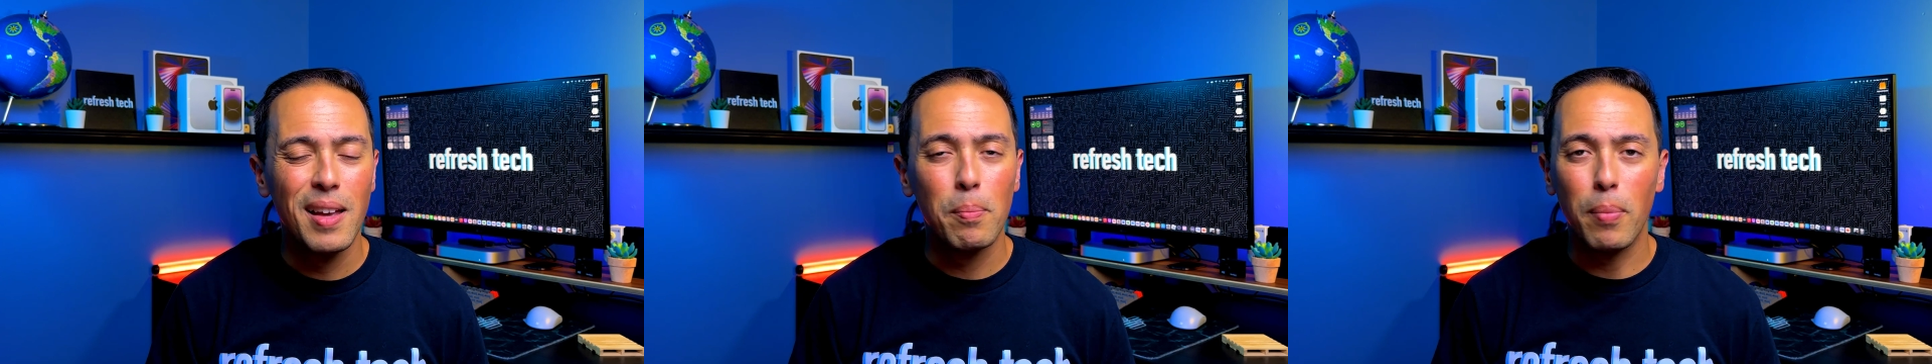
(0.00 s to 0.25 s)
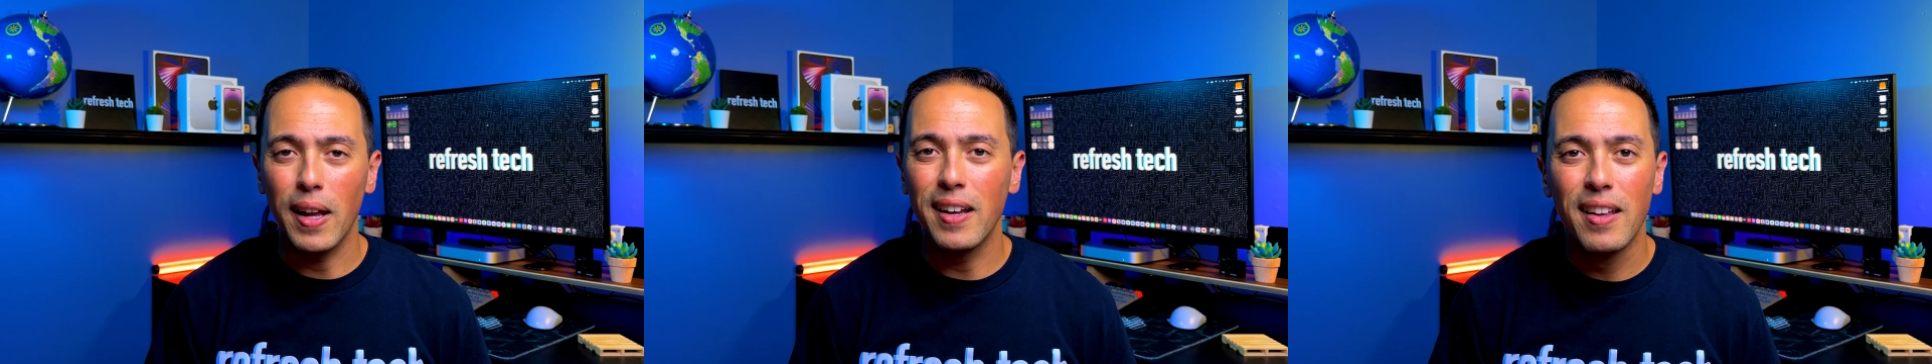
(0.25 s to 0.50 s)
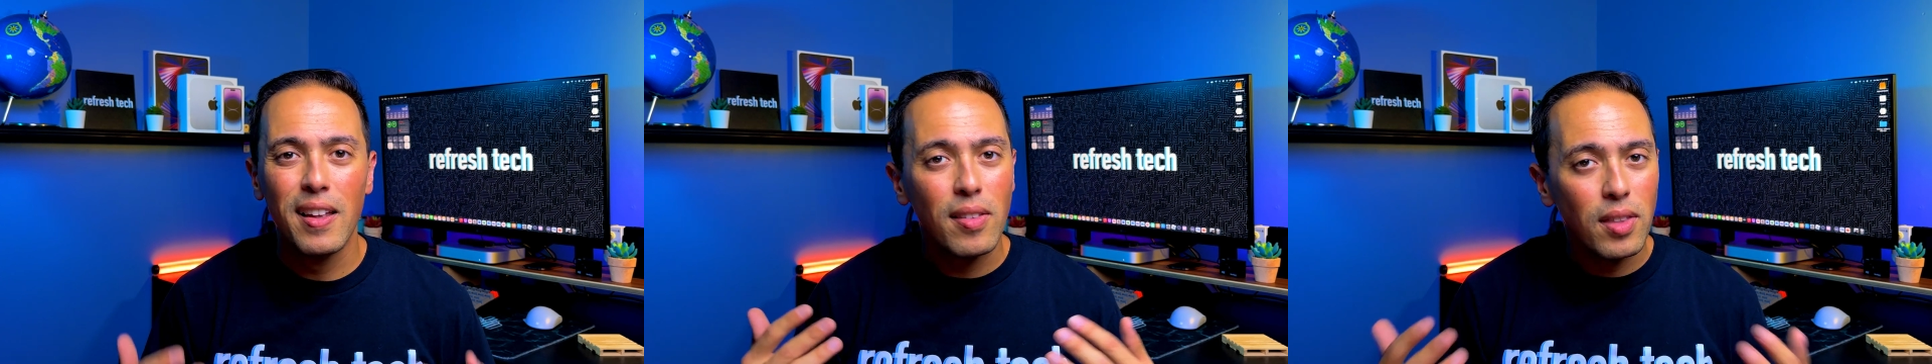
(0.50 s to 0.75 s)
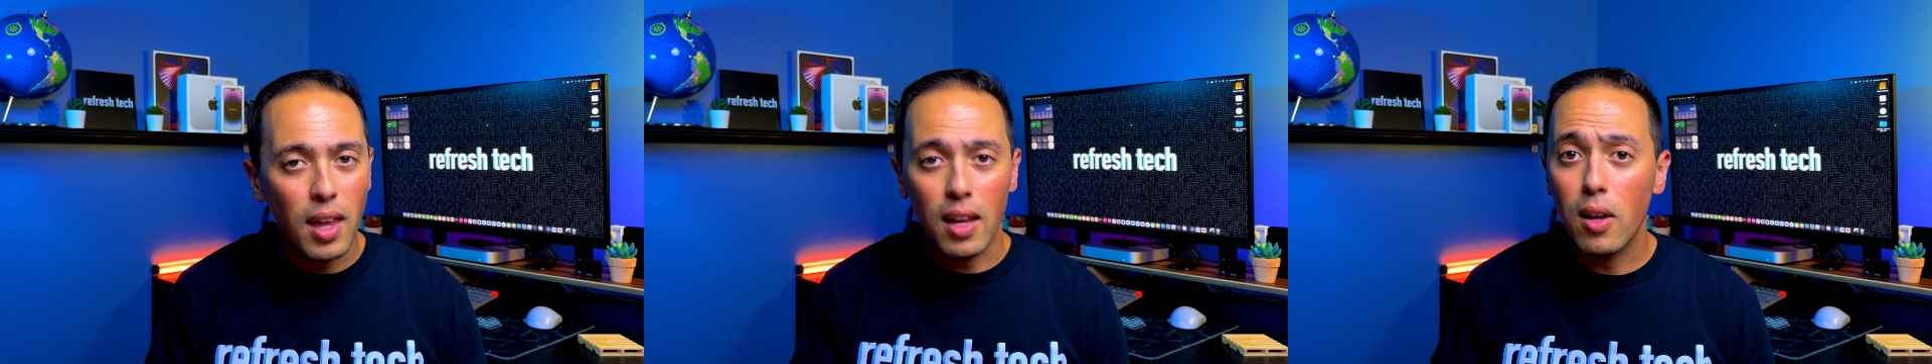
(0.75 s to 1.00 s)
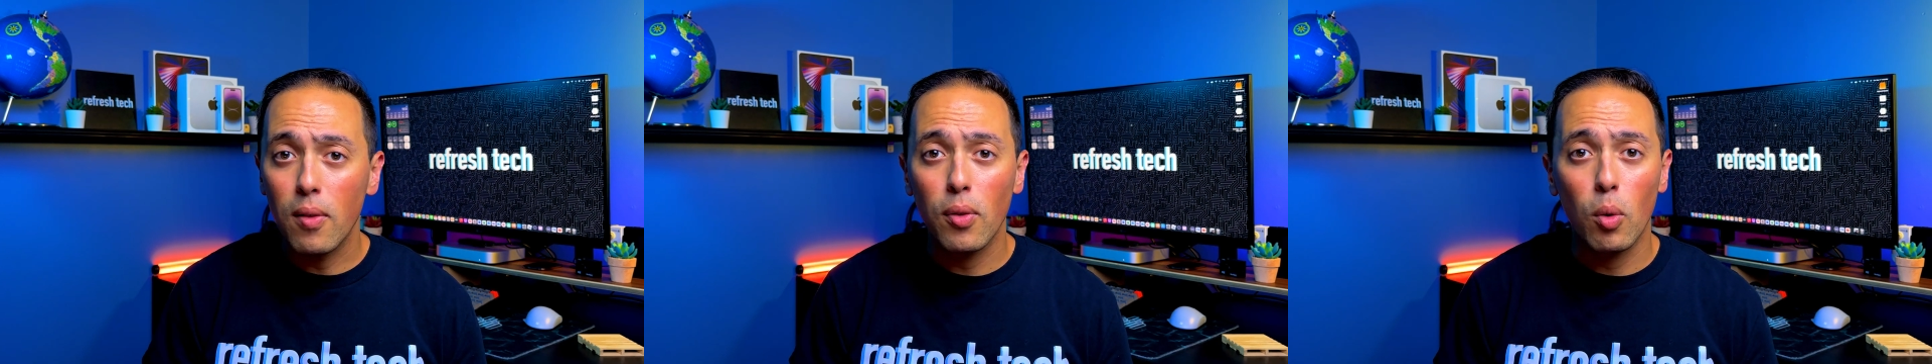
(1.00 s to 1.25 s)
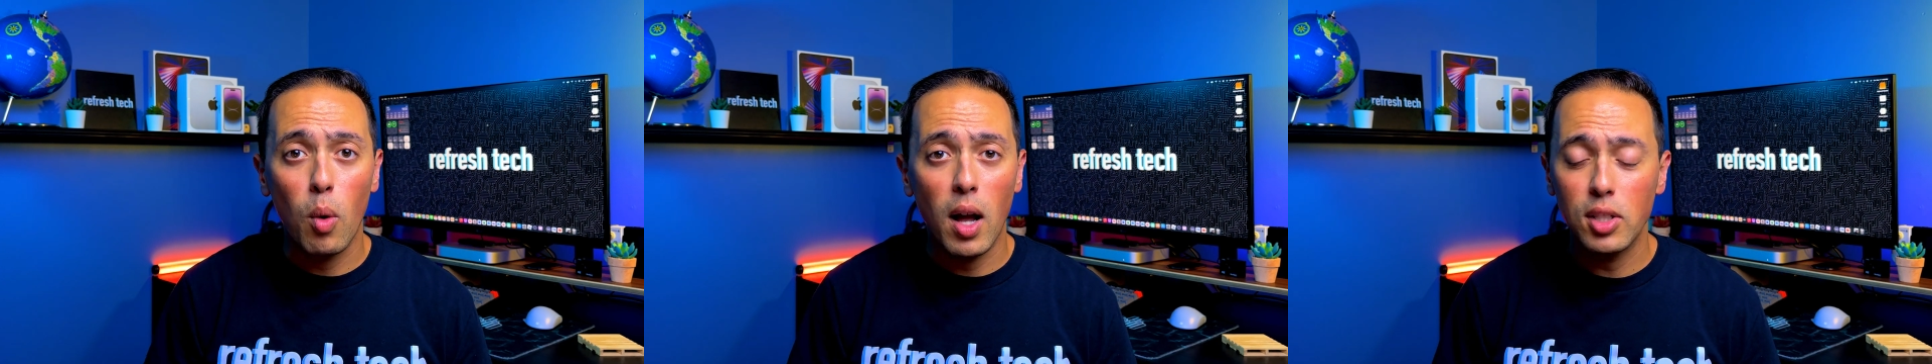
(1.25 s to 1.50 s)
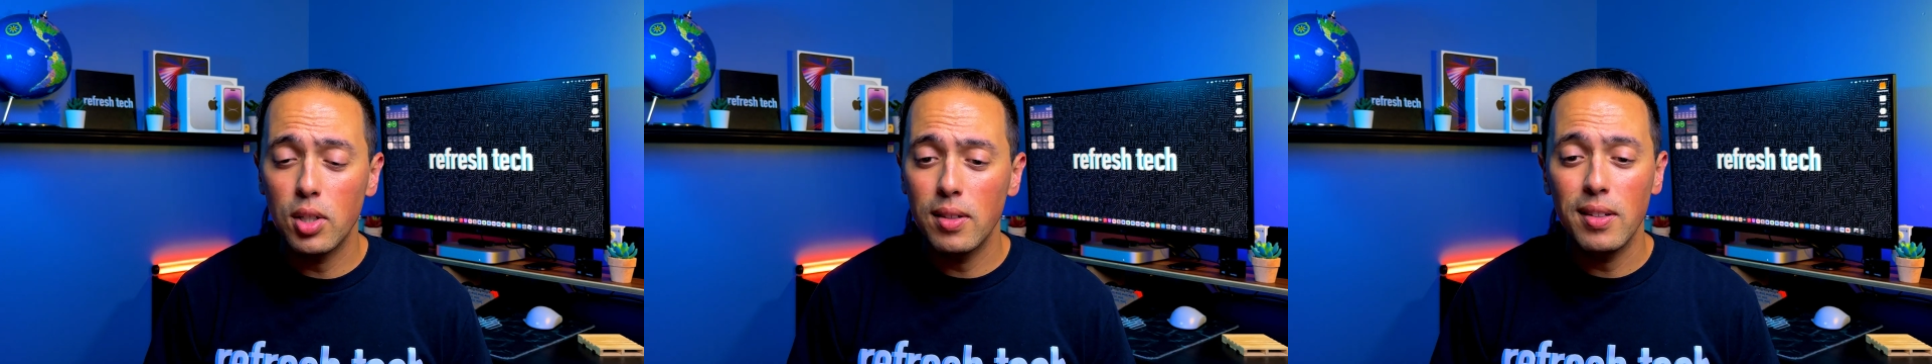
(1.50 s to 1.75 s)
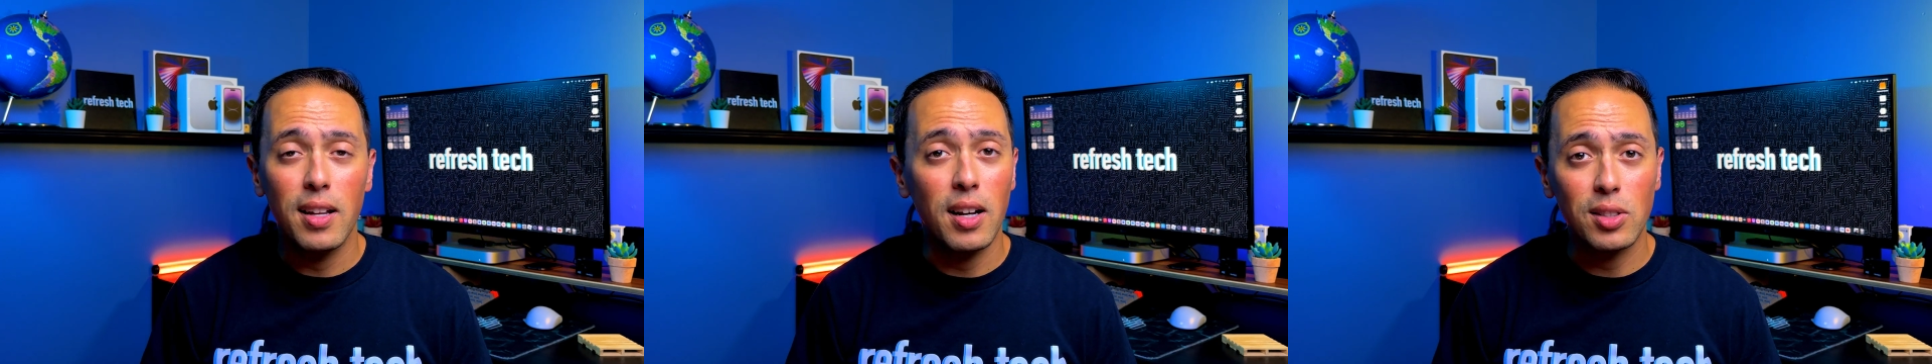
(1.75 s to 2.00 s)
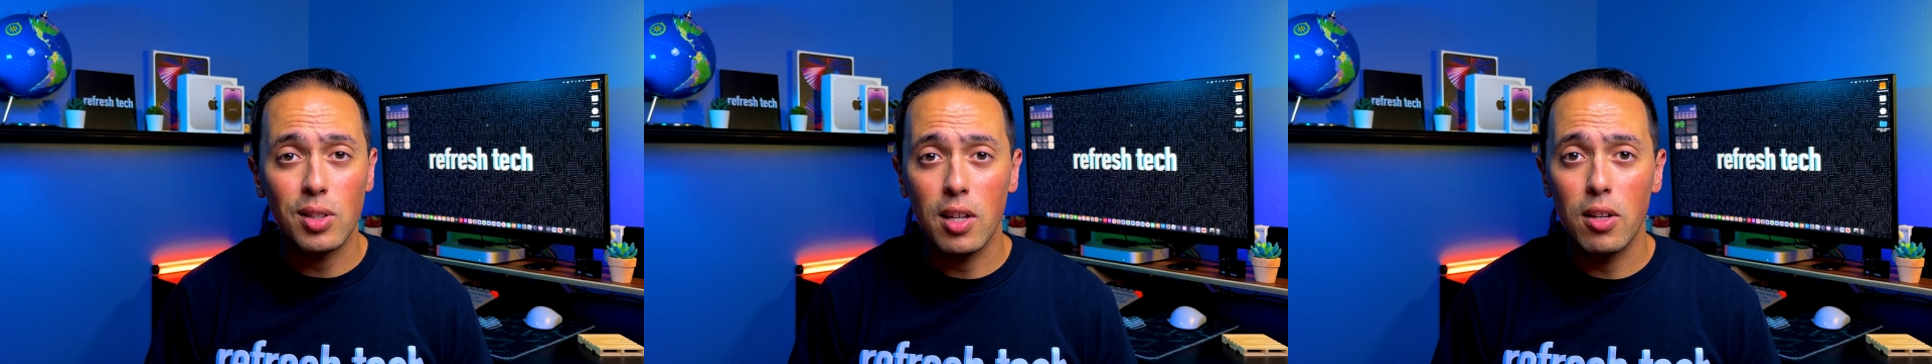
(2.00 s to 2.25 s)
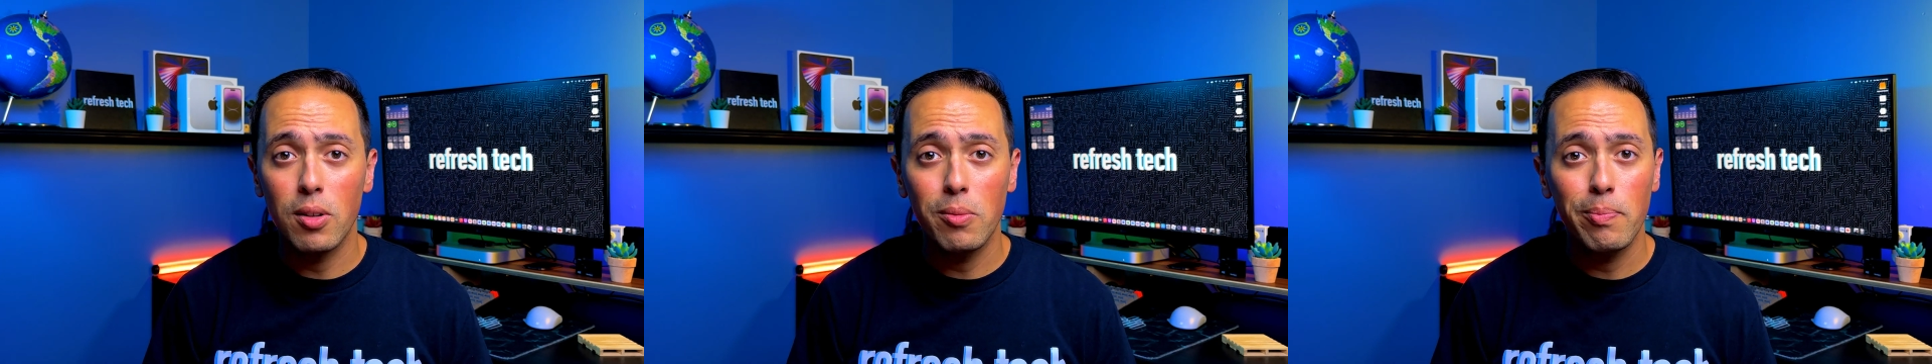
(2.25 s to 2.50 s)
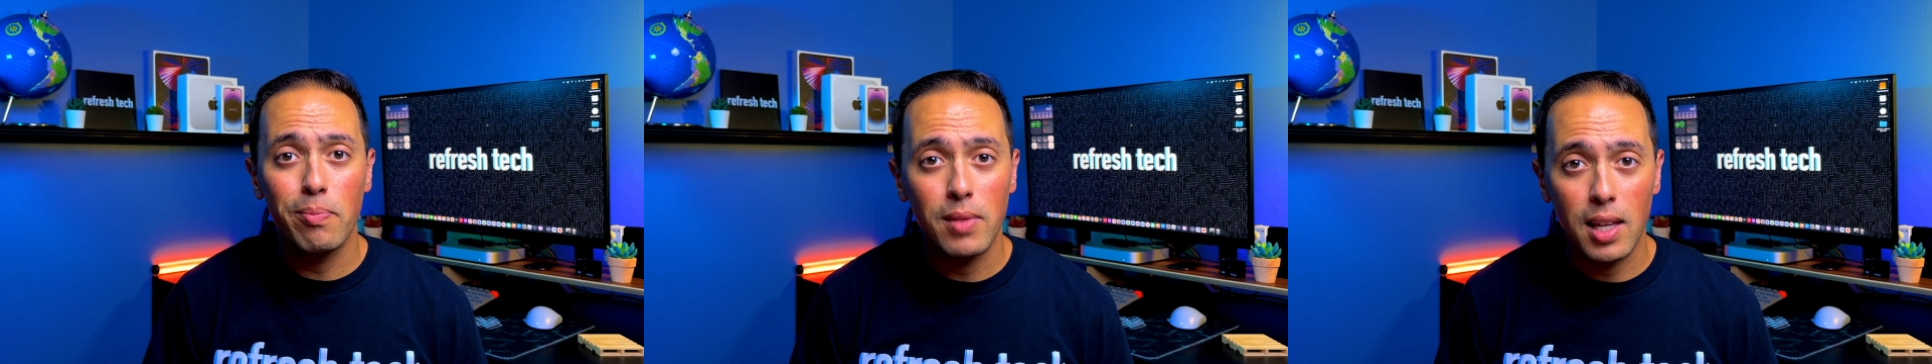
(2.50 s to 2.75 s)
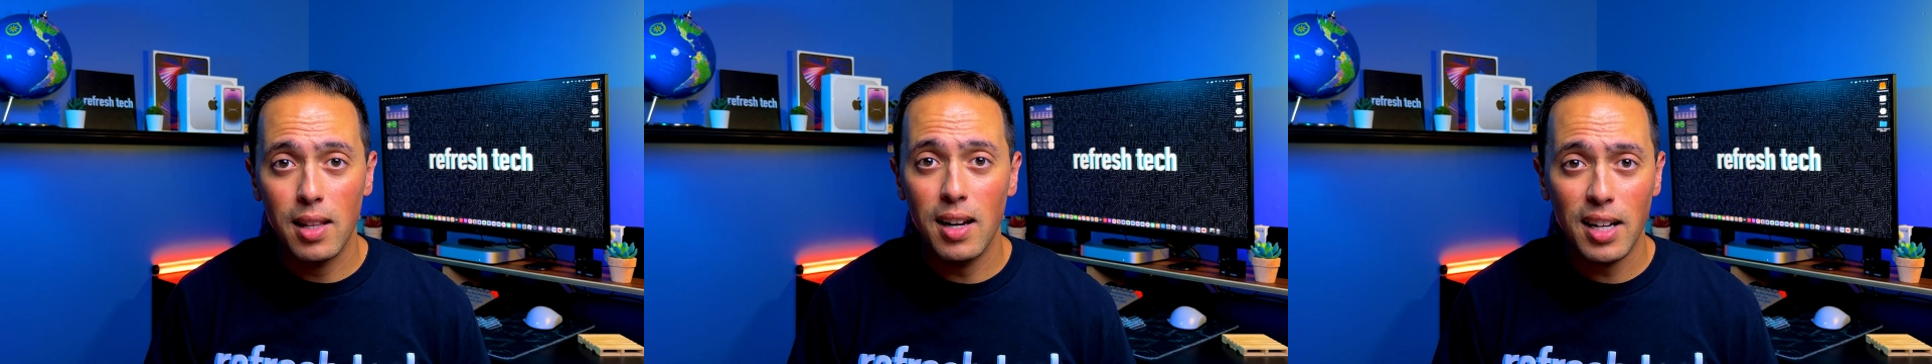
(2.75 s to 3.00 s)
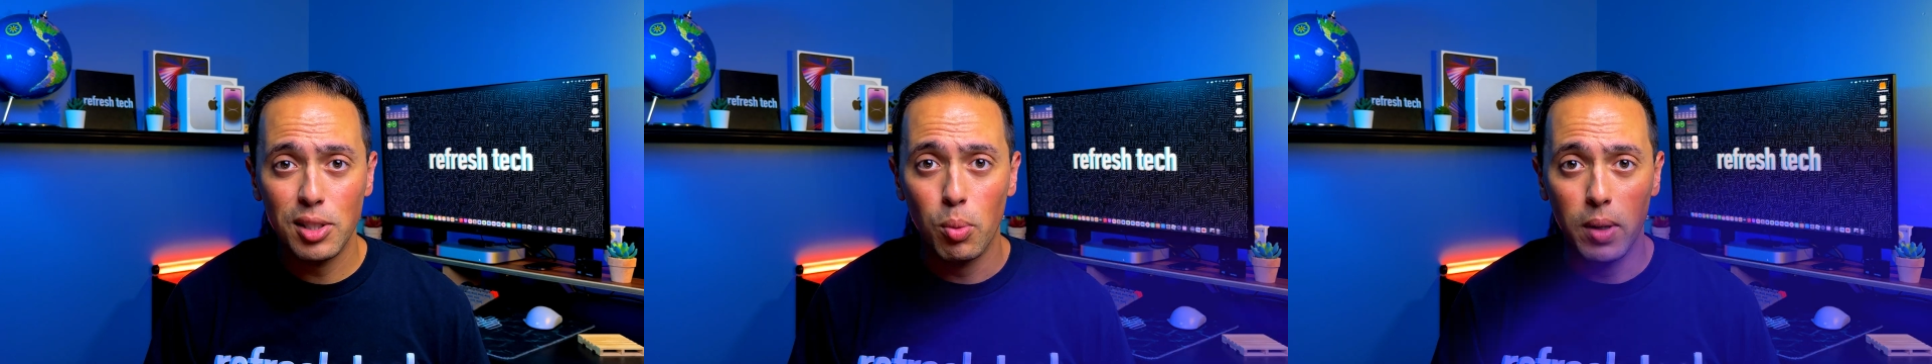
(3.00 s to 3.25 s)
But thank you for watching, and I'll see you in the next